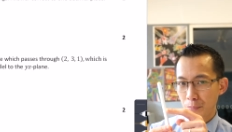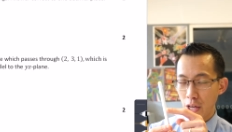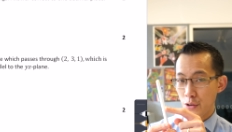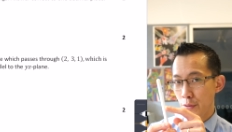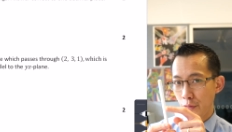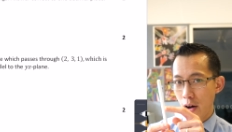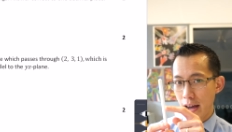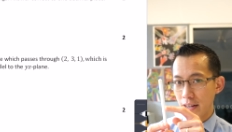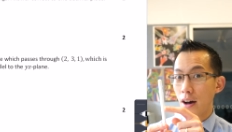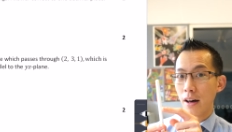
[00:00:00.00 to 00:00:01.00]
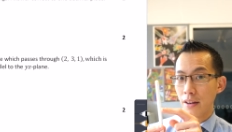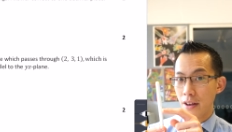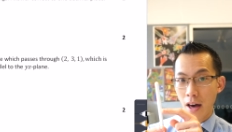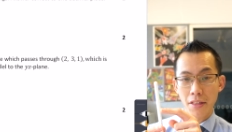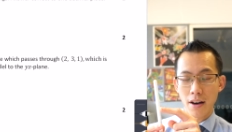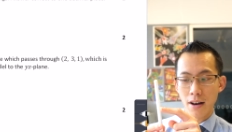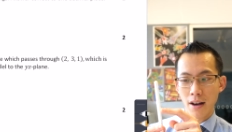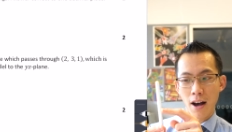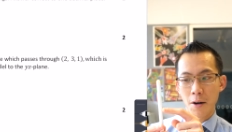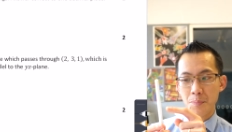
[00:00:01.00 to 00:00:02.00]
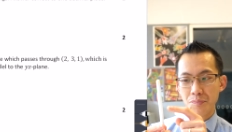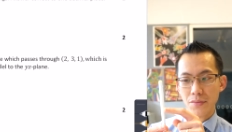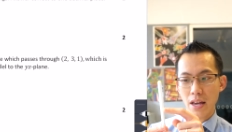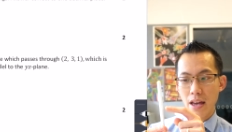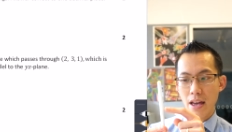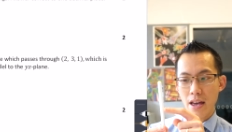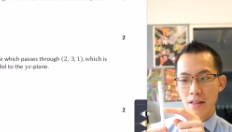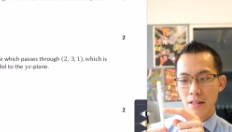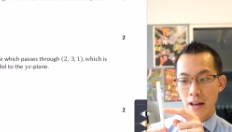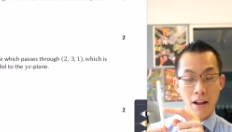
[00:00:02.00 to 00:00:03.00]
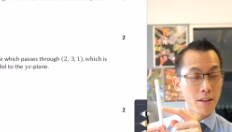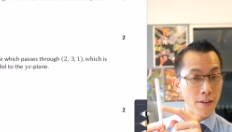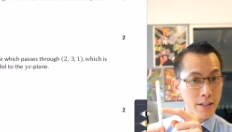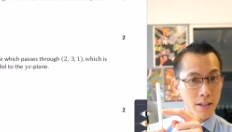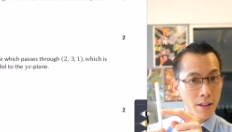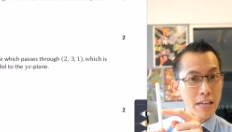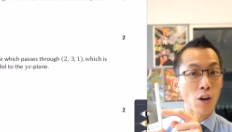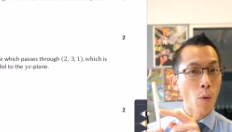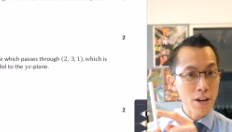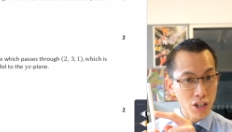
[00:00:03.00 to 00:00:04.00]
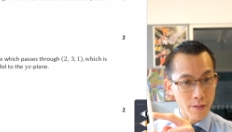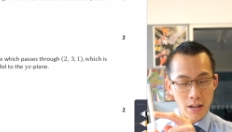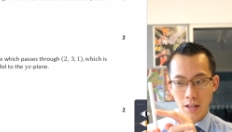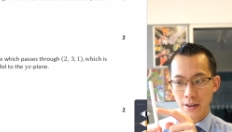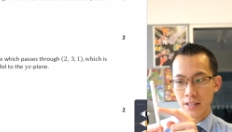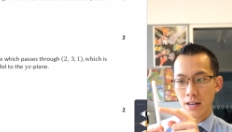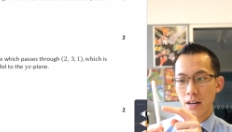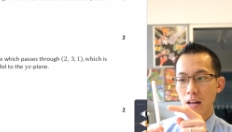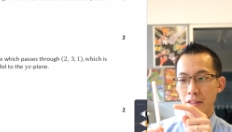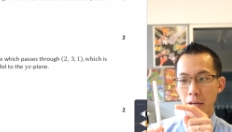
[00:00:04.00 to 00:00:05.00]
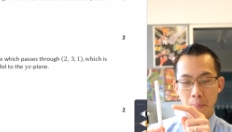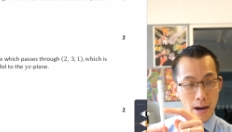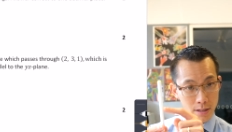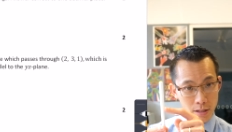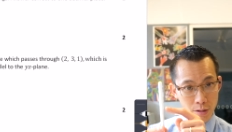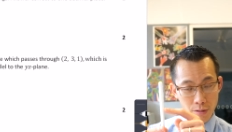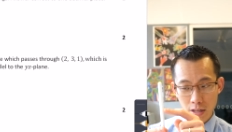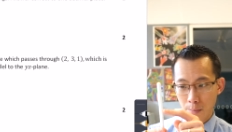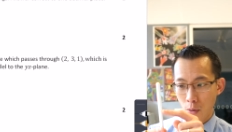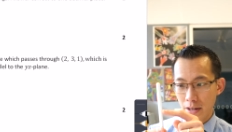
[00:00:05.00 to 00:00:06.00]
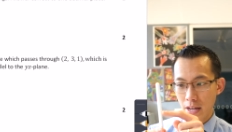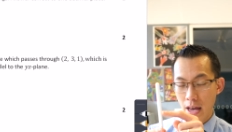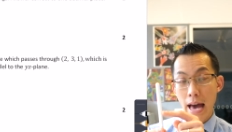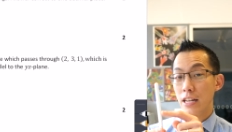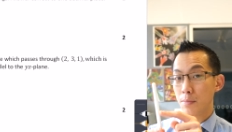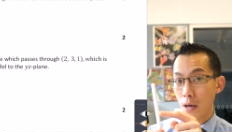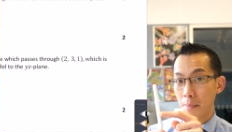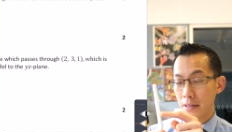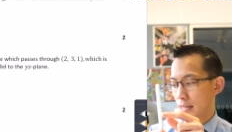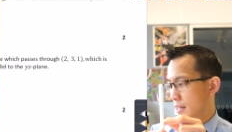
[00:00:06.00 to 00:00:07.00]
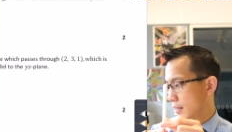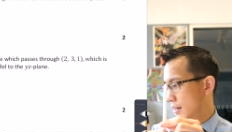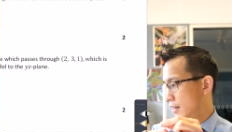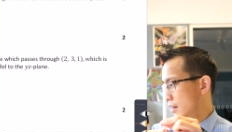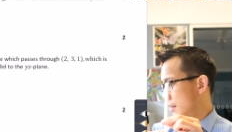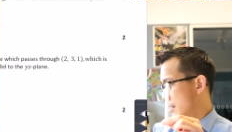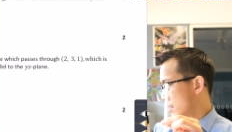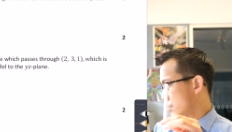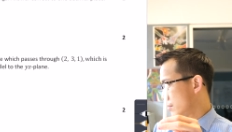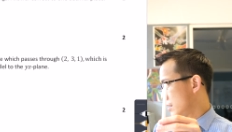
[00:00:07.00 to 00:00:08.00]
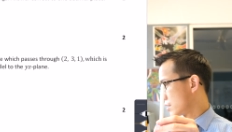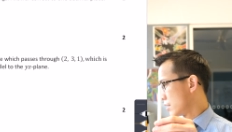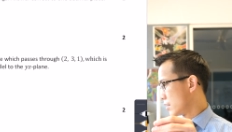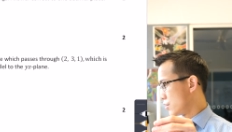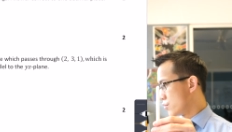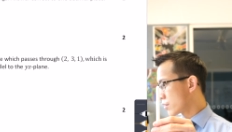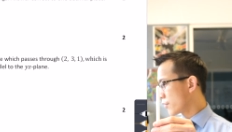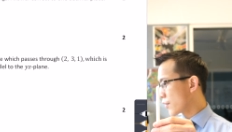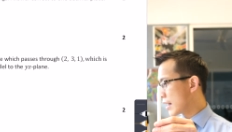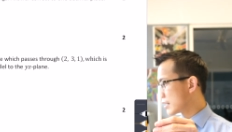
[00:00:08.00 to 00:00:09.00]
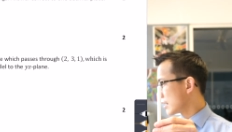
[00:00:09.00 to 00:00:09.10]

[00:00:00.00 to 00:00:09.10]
can you find another um, another vector, the equation of another vector that passes through this point and is perpendicular? And the answer is you can find